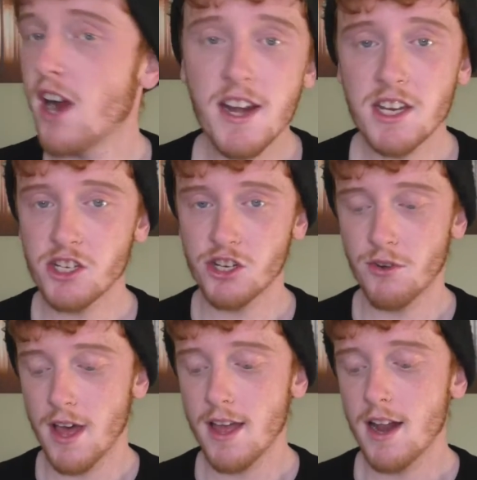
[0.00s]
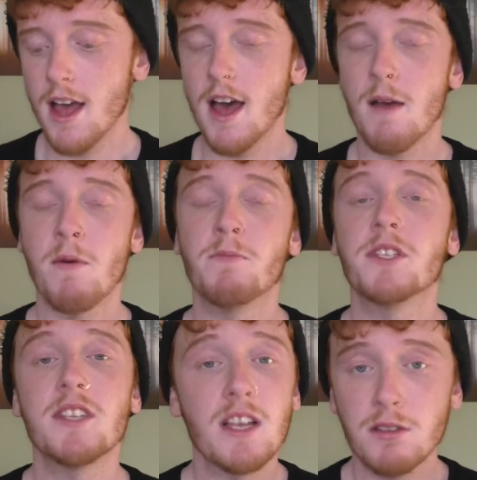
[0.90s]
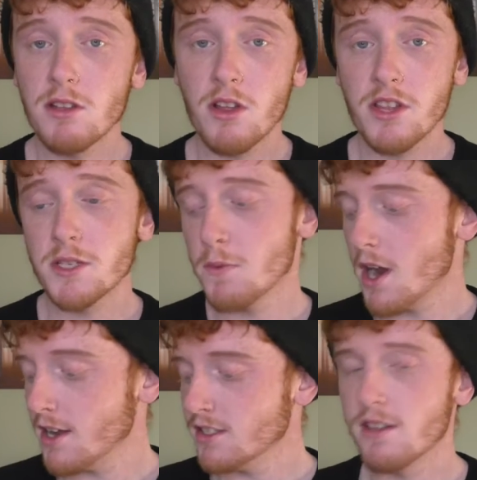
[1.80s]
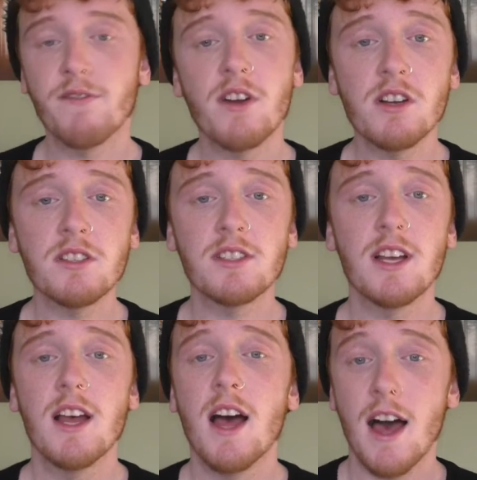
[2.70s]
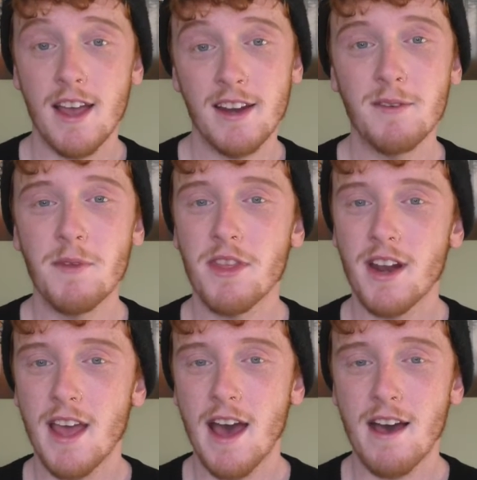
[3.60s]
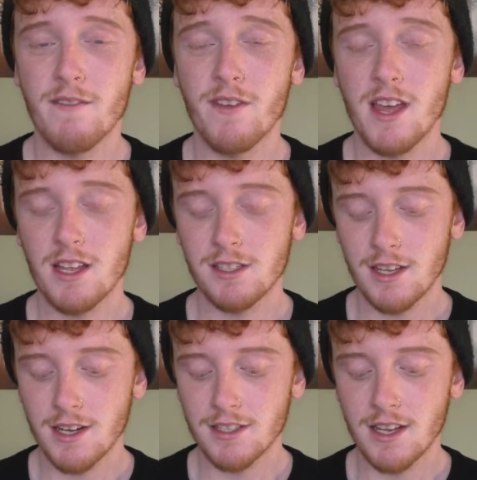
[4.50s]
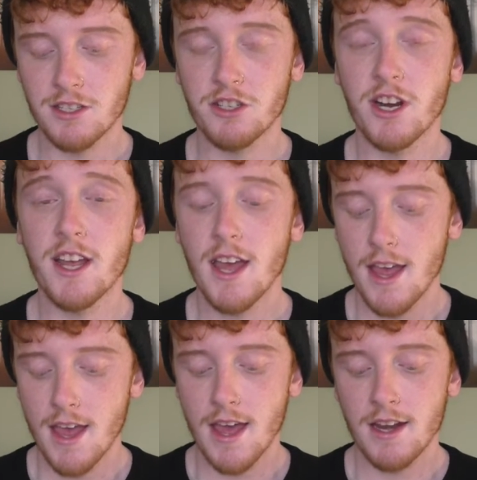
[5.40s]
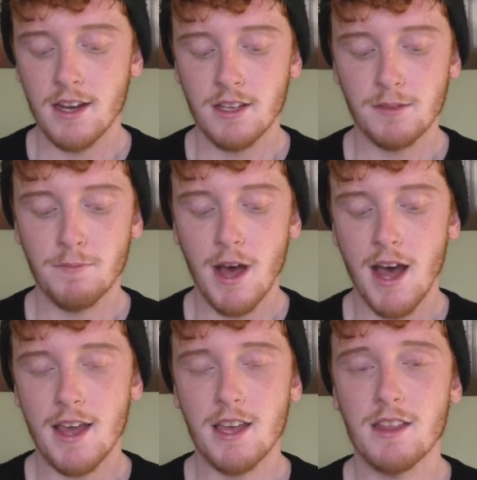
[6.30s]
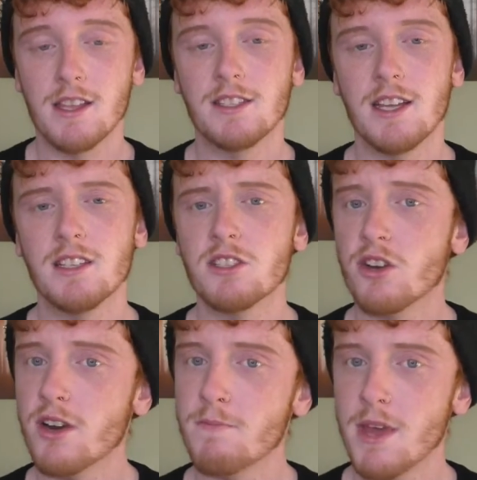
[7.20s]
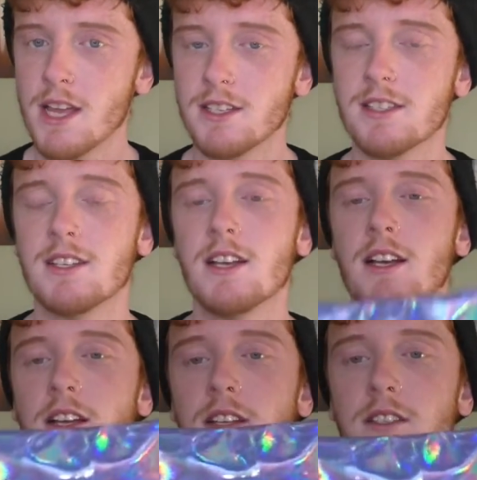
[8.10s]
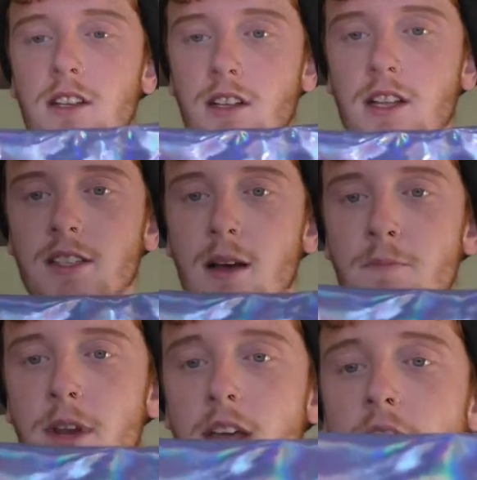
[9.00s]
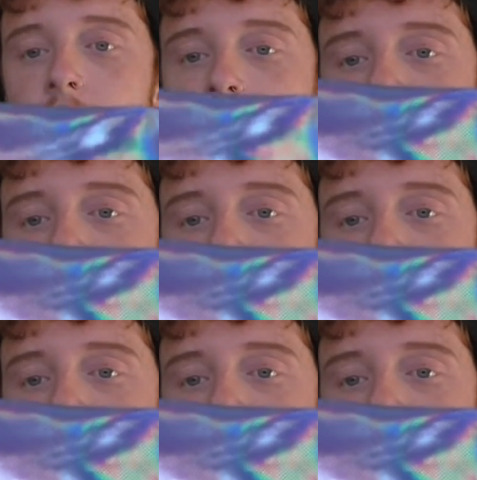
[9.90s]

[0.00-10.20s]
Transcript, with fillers: right into it. I'm obsessed with all these products. The first item that I have is an accessory and it is by this Instagram-based sunglass company